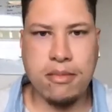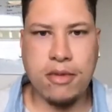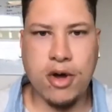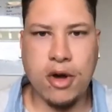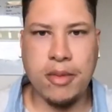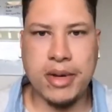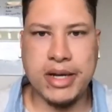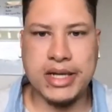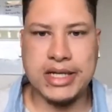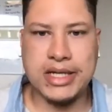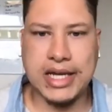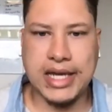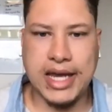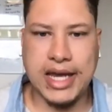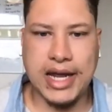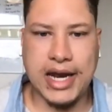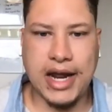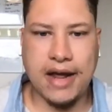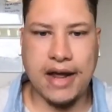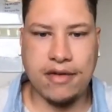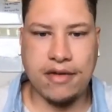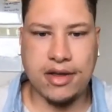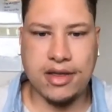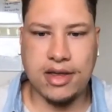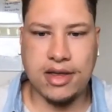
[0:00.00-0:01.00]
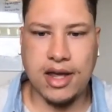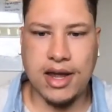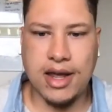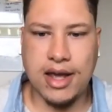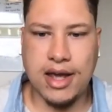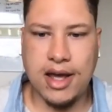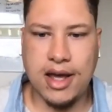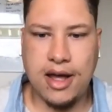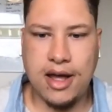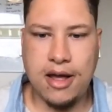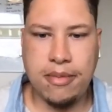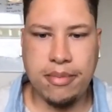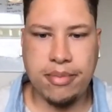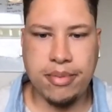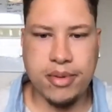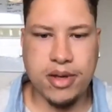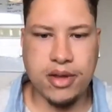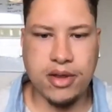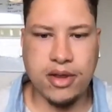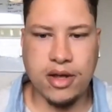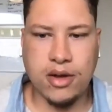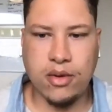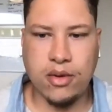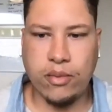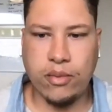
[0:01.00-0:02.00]
Give me one moment to get
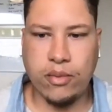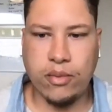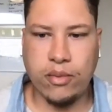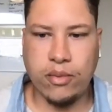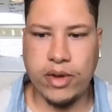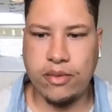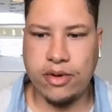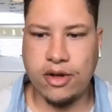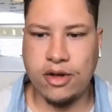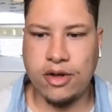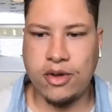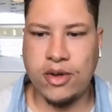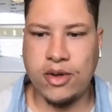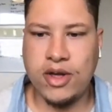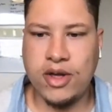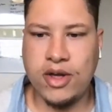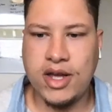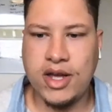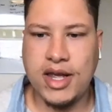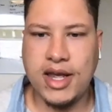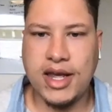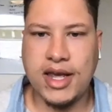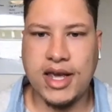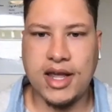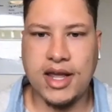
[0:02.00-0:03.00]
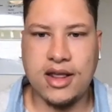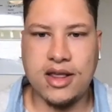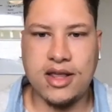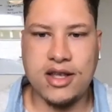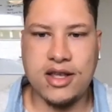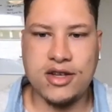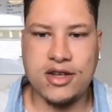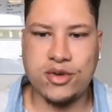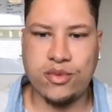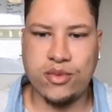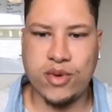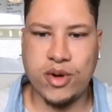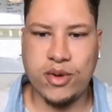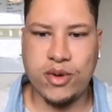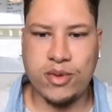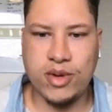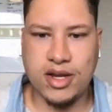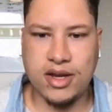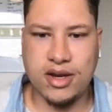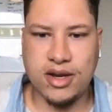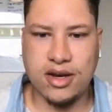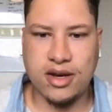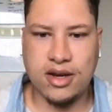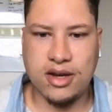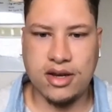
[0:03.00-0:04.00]
everything up, and then we will get
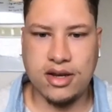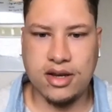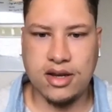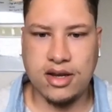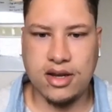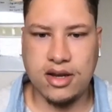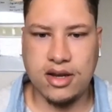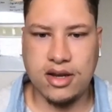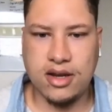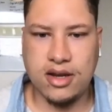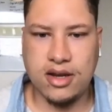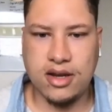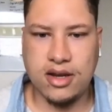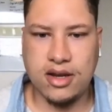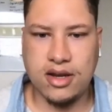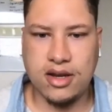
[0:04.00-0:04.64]
this rolling.